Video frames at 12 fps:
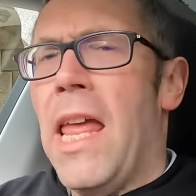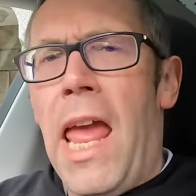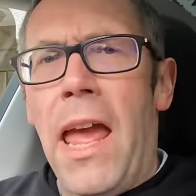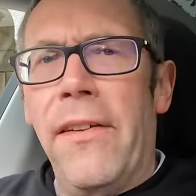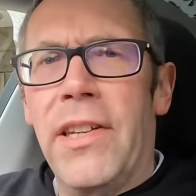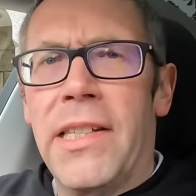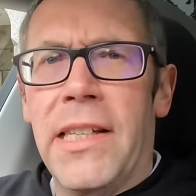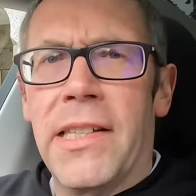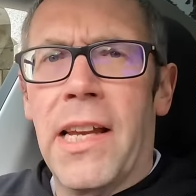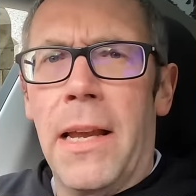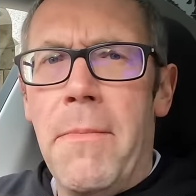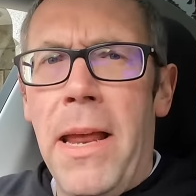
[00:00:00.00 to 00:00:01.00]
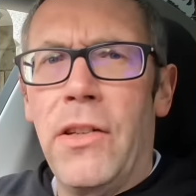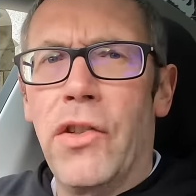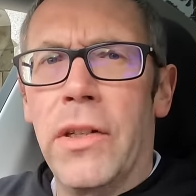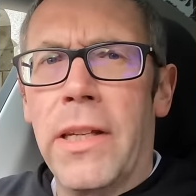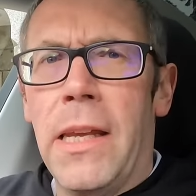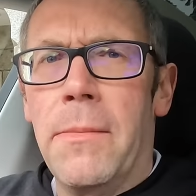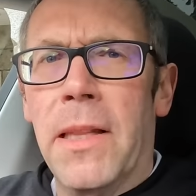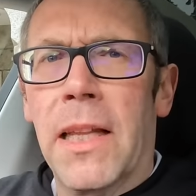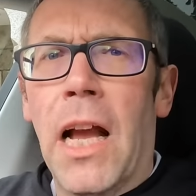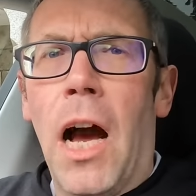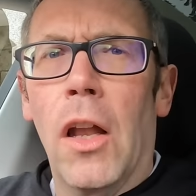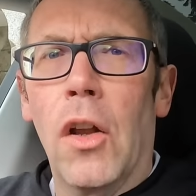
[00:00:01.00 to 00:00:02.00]
ever since I mentioned keeping the
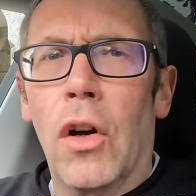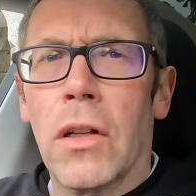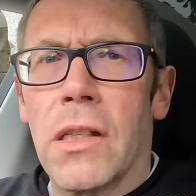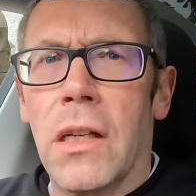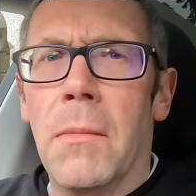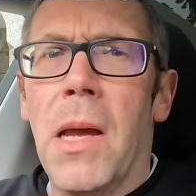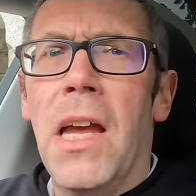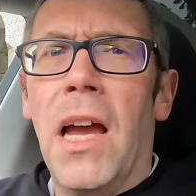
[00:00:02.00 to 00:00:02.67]
car long term,